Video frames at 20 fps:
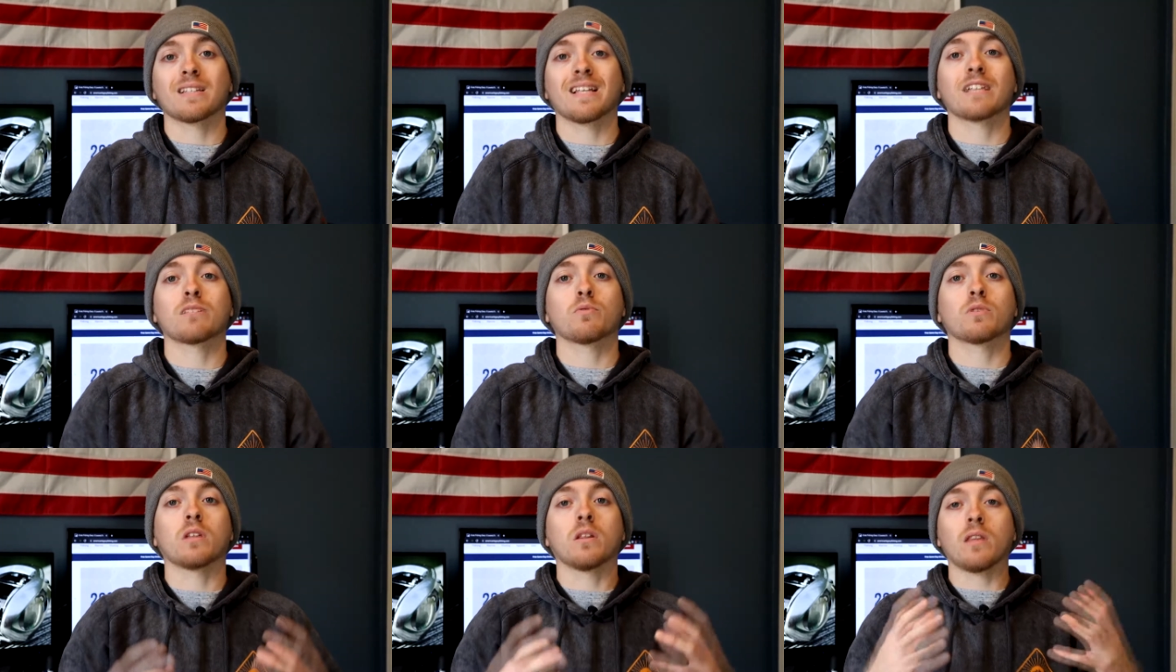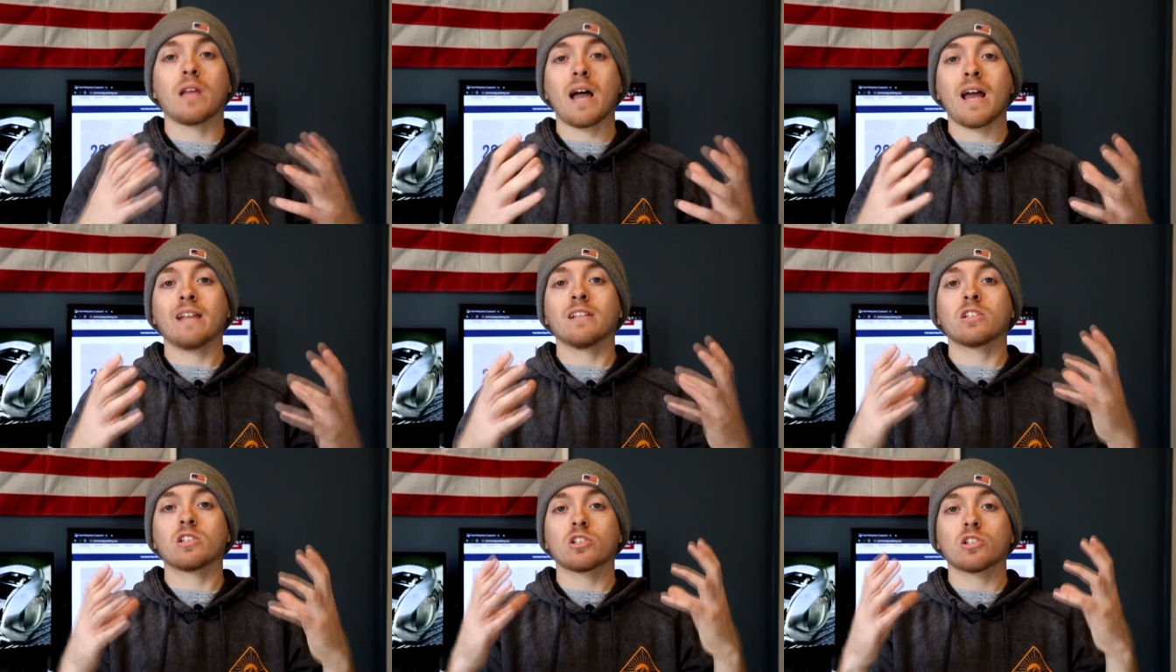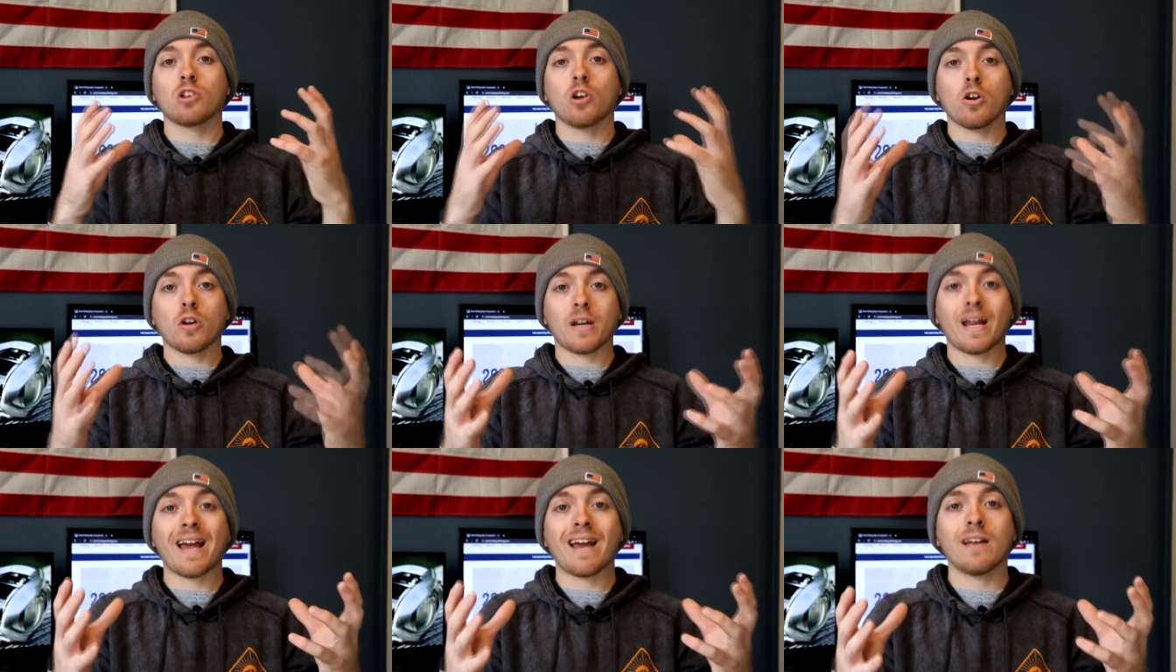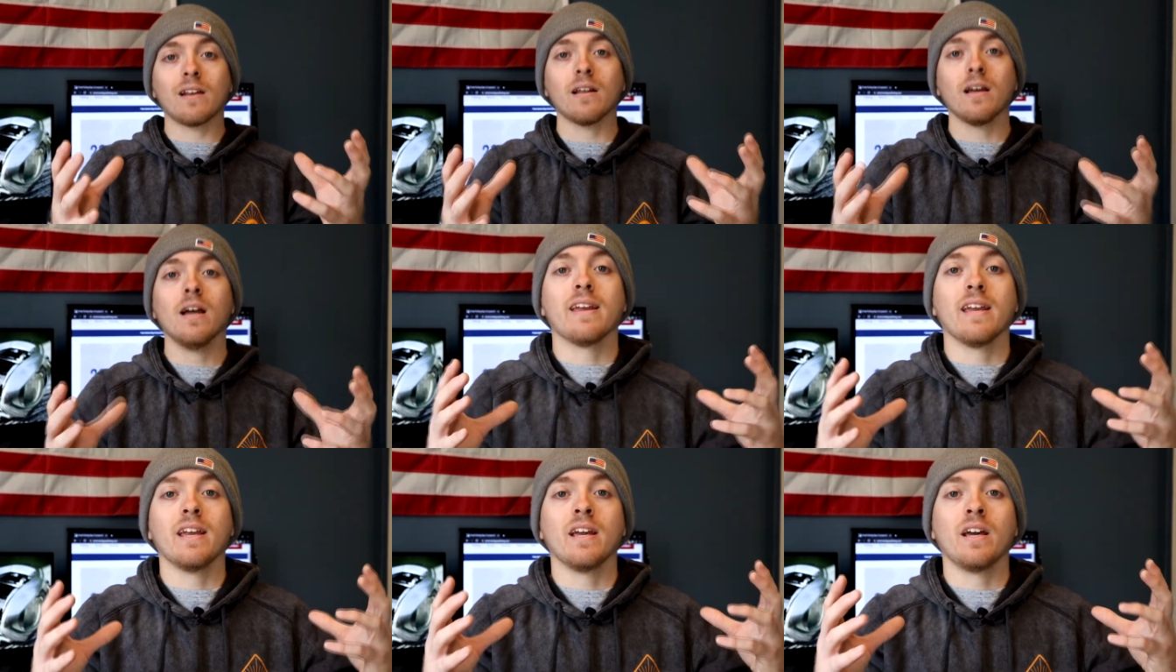That's what the lines start at,
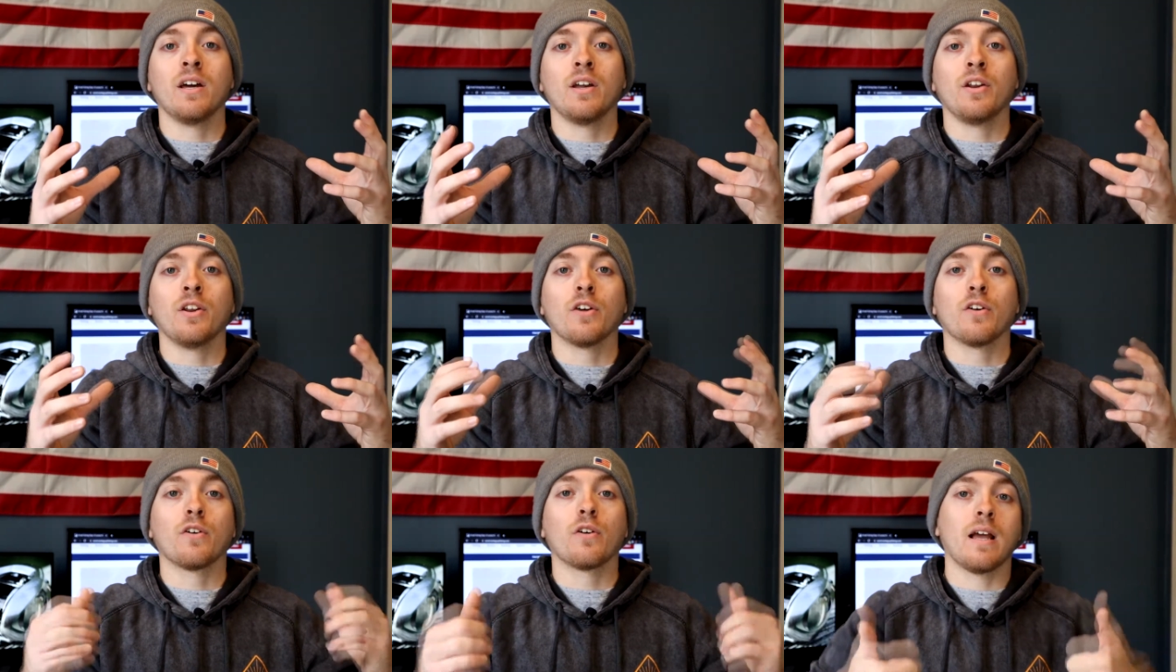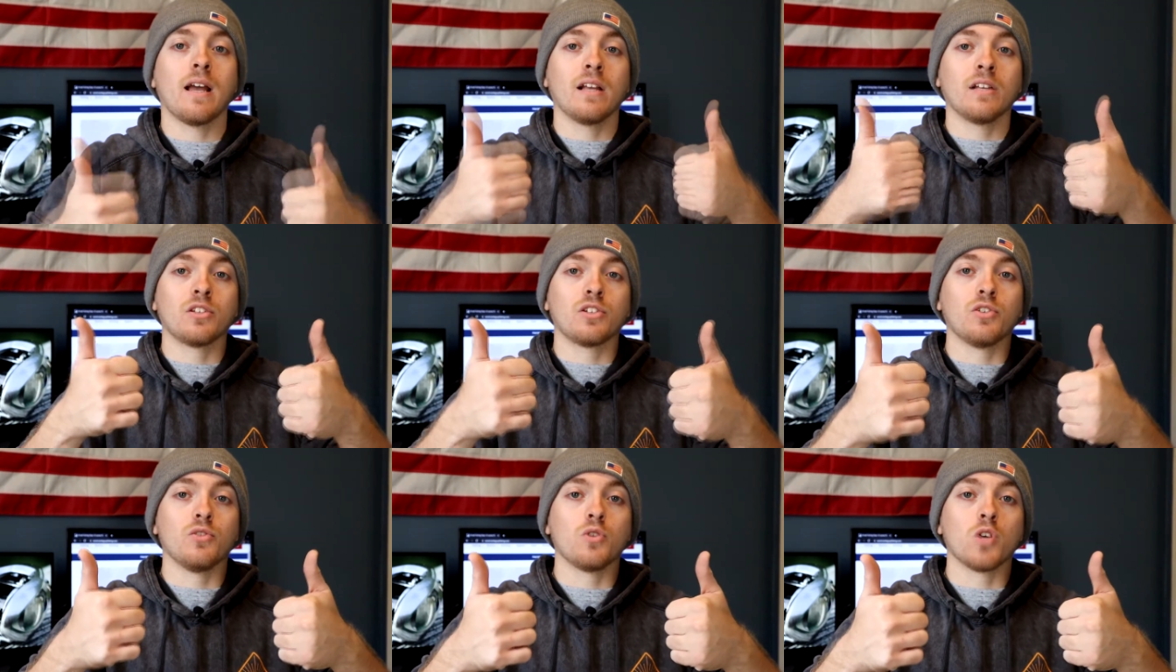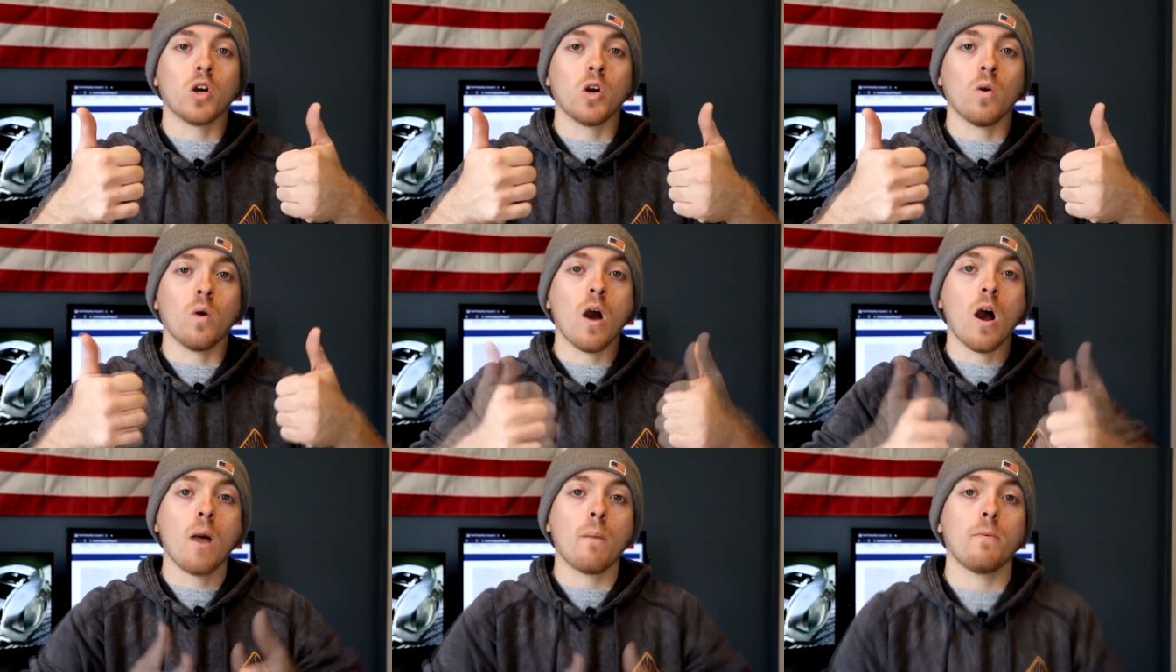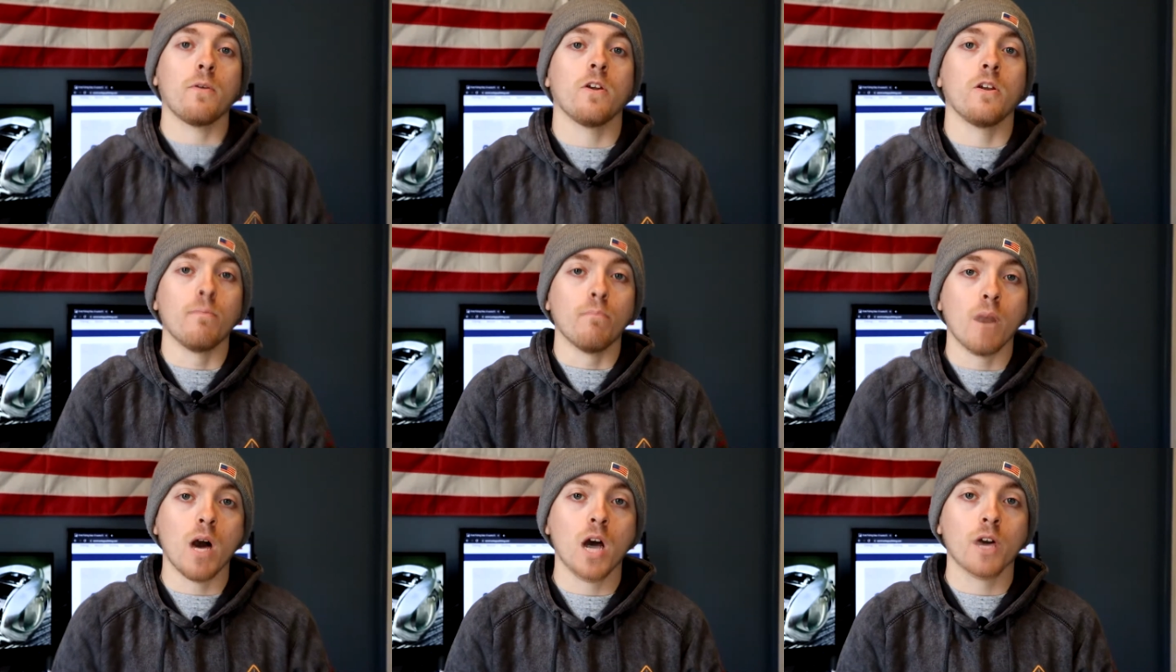and as you go up
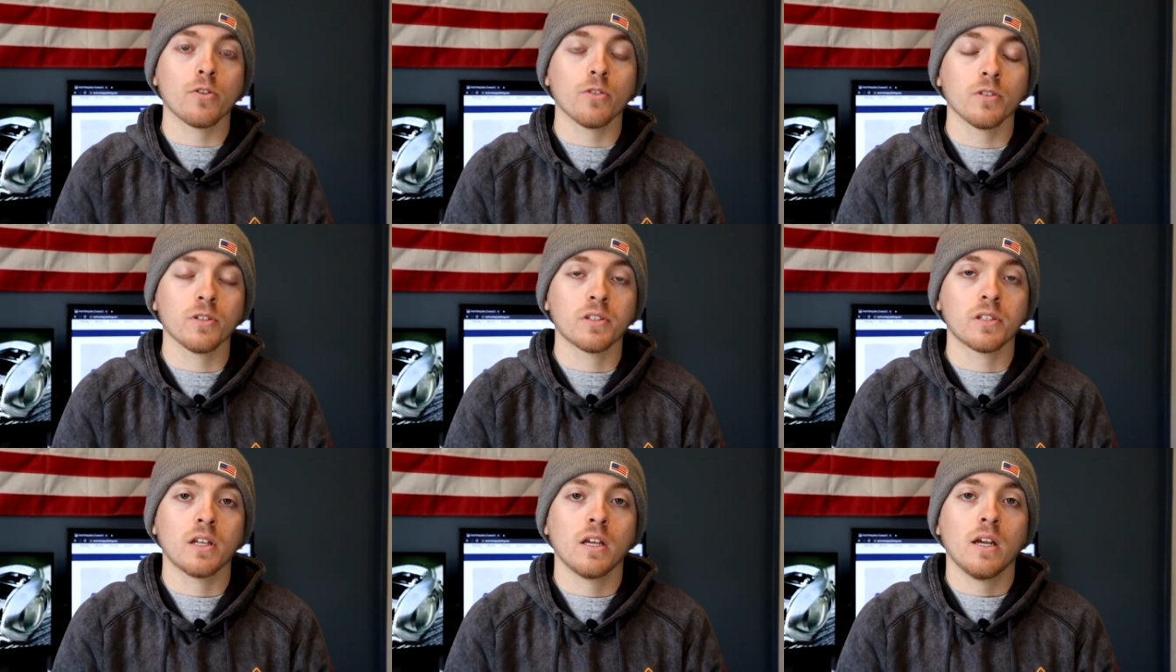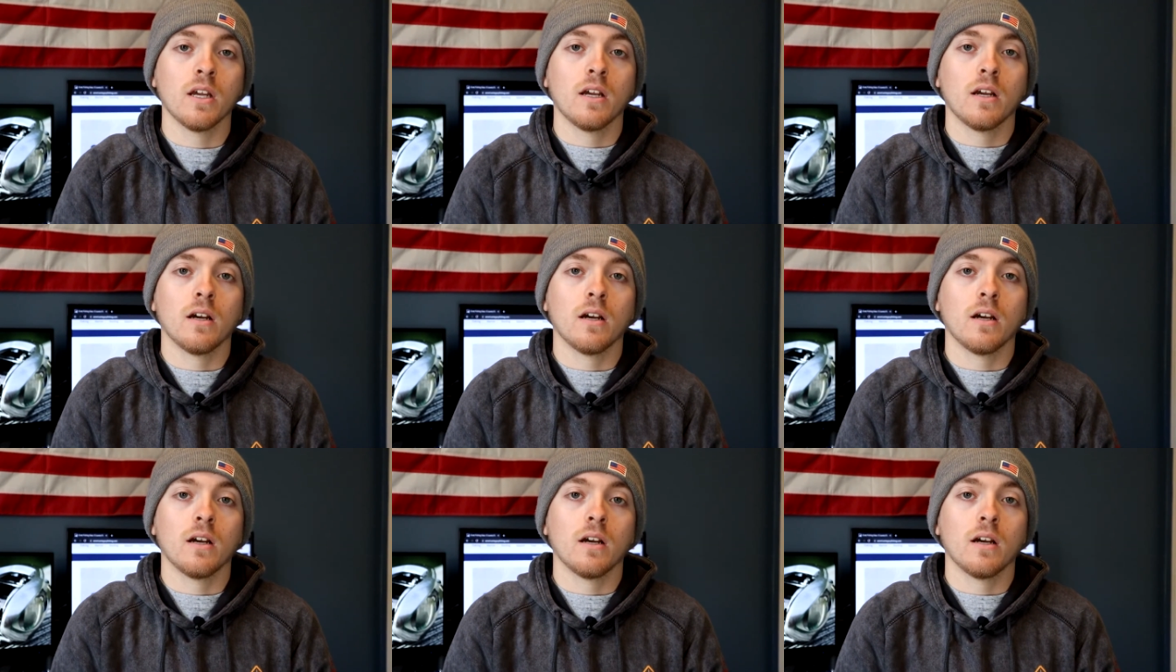in models,